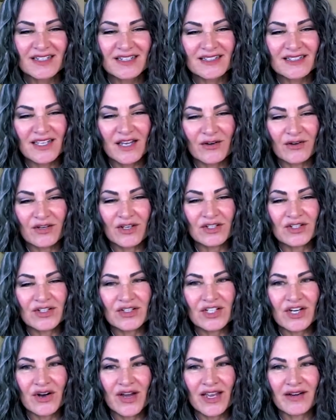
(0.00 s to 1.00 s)
So you can
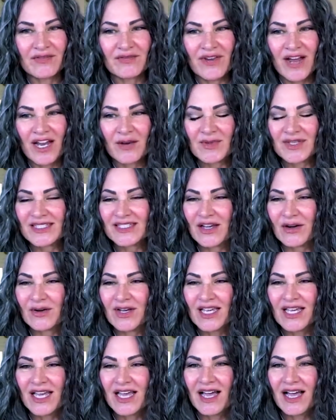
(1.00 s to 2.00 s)
just go ahead and find me. So
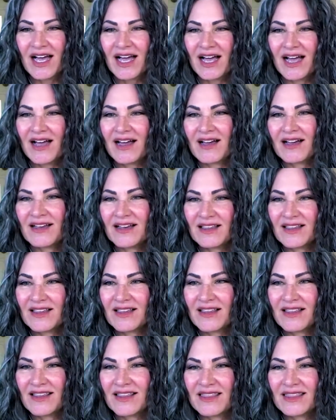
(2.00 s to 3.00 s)
uh,
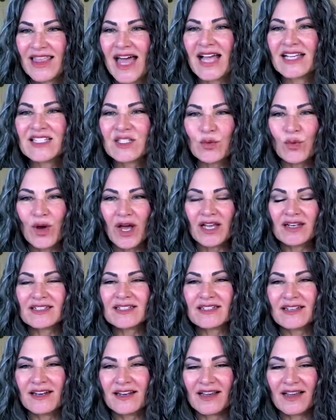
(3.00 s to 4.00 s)
that's what
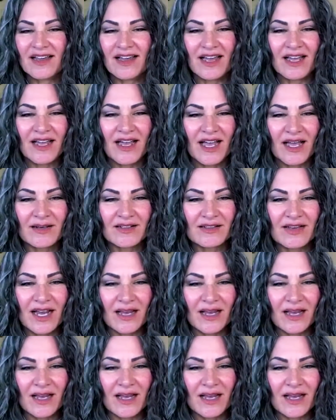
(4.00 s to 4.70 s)
I,